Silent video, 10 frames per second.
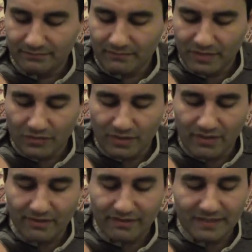
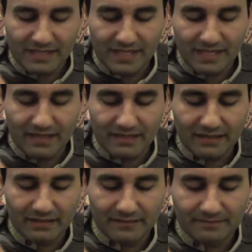12th,
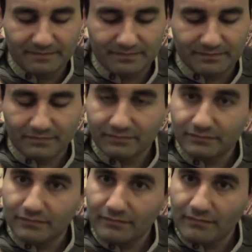10th,
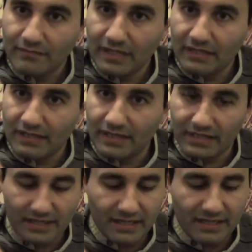
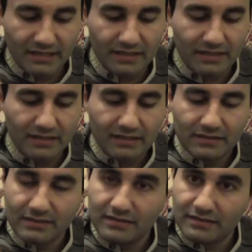9 and 8,
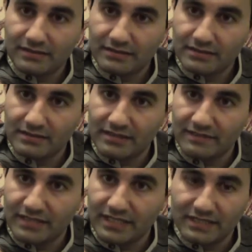
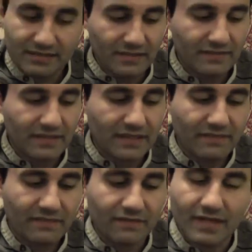7 and 7,
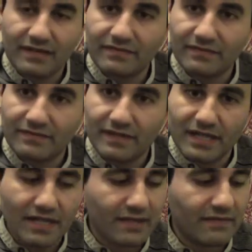5 and
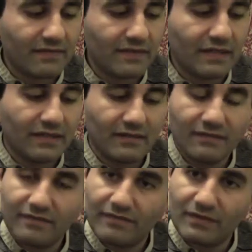
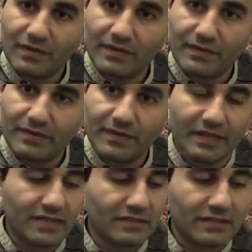5, 4,
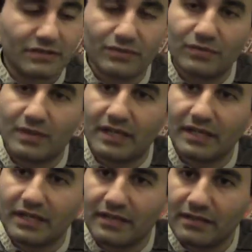3, 2,
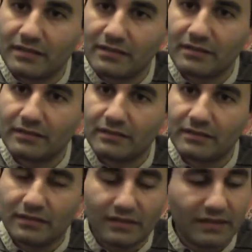
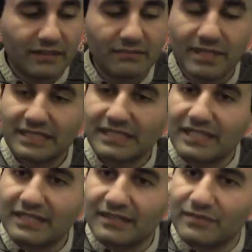1. And you mix
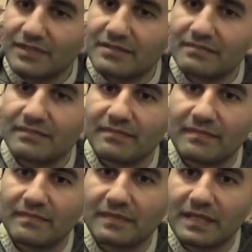that in with
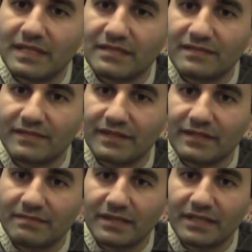some nice
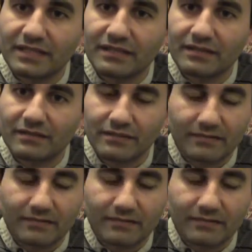finger picking.